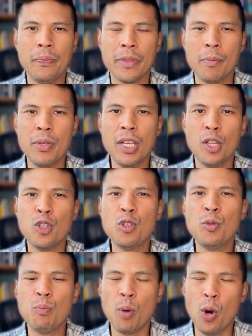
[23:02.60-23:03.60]
be
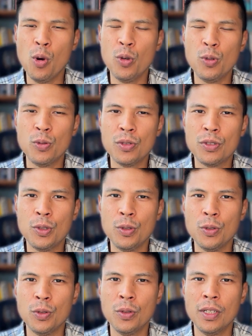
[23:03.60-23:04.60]
exposed
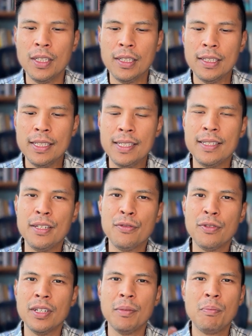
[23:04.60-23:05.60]
to
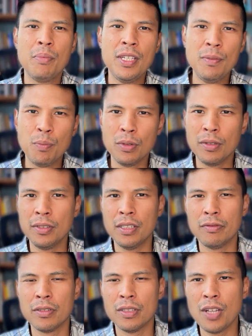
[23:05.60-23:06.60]
different people,
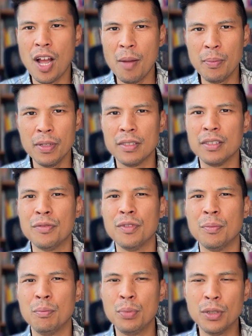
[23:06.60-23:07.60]
different topics,
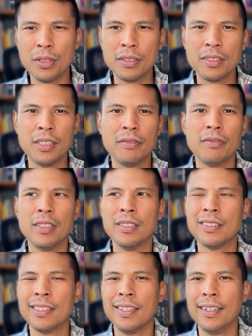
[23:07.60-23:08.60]
different books,
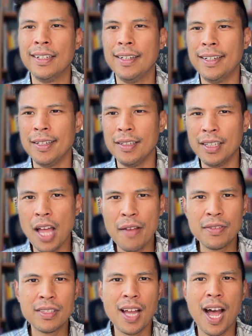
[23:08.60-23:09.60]
different
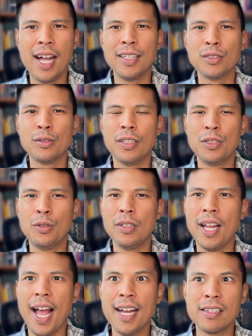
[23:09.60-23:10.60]
lifestyles, so that you could
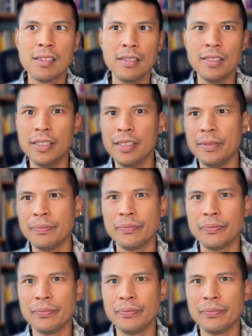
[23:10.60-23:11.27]
actually